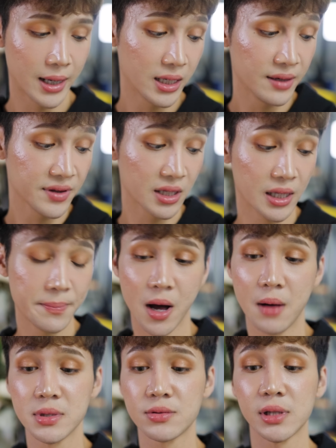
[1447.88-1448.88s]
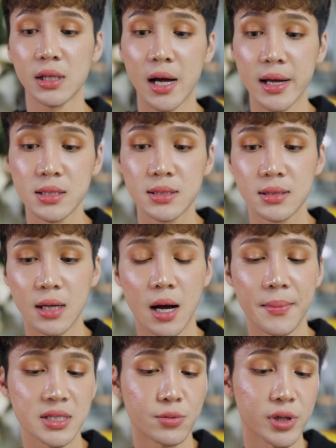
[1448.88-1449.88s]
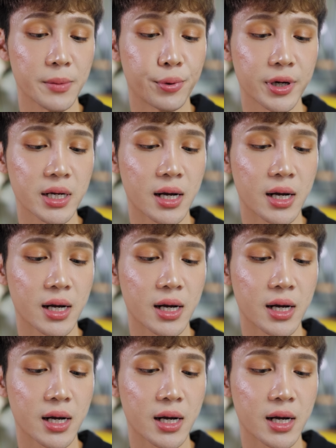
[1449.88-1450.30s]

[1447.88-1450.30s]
And even the lip balm is really nice. Um, it's a really pretty